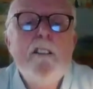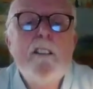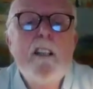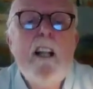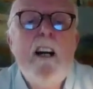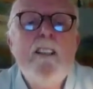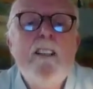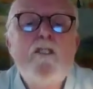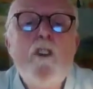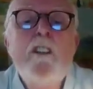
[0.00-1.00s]
the
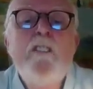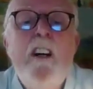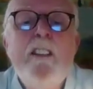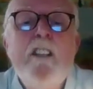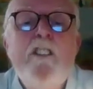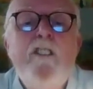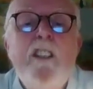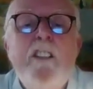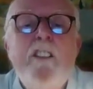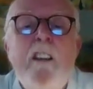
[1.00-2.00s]
clans took advantage of
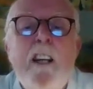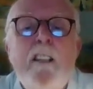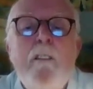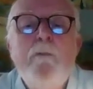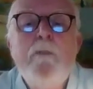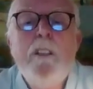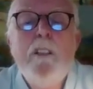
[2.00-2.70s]
the interregnum,